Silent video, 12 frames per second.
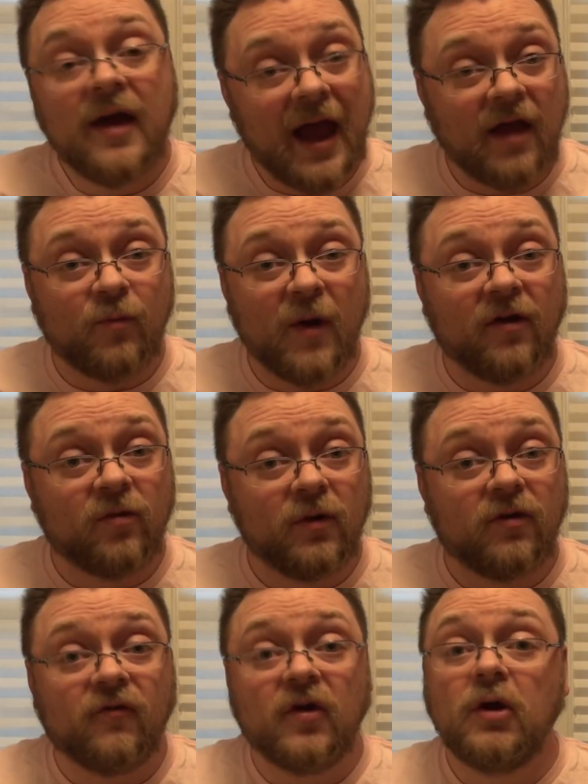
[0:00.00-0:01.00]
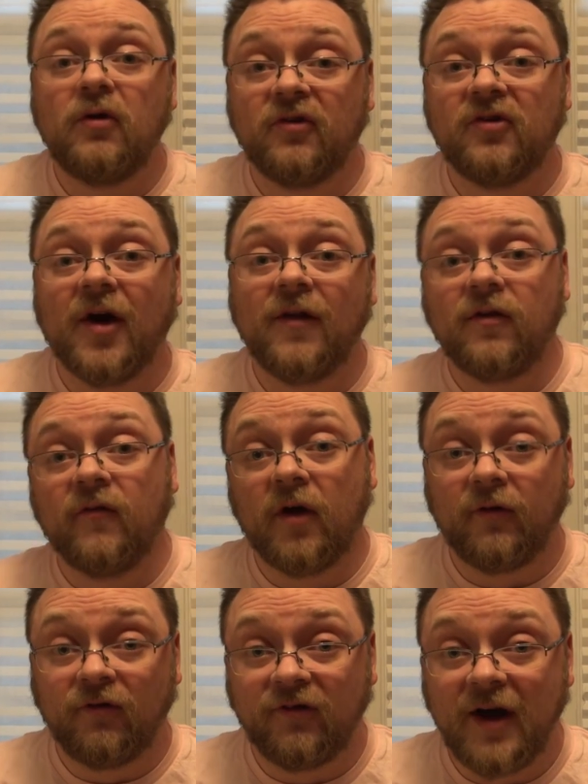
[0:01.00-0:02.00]
as well as music videos and tons of
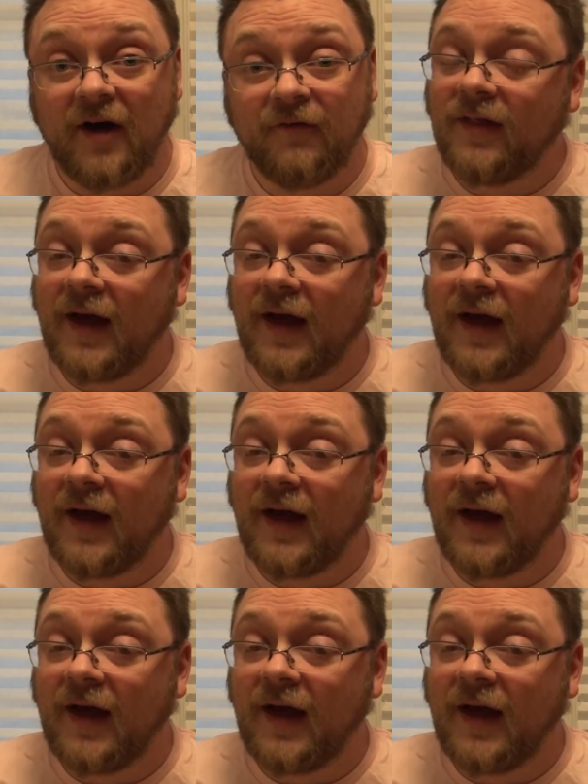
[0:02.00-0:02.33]
other stuff.